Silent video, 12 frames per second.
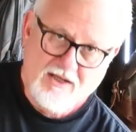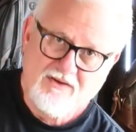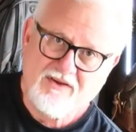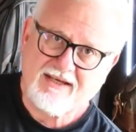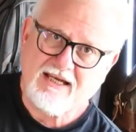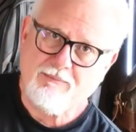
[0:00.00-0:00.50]

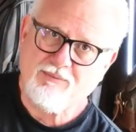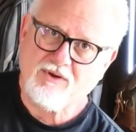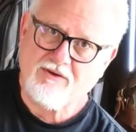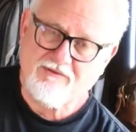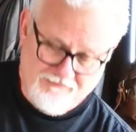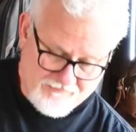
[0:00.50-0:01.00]
The couple
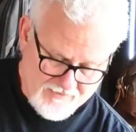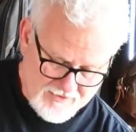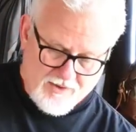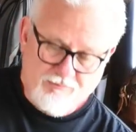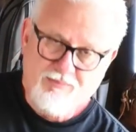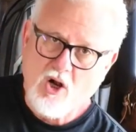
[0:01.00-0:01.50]
of
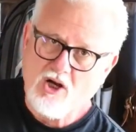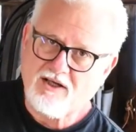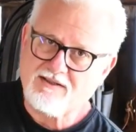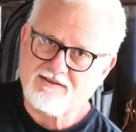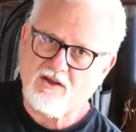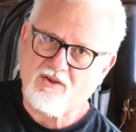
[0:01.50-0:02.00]
the
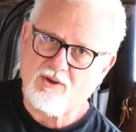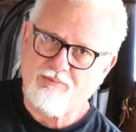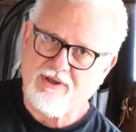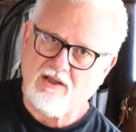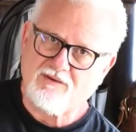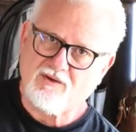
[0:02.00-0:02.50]
pockets on the
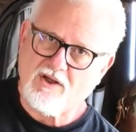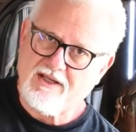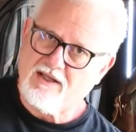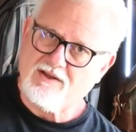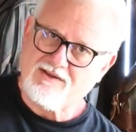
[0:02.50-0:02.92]
belt on either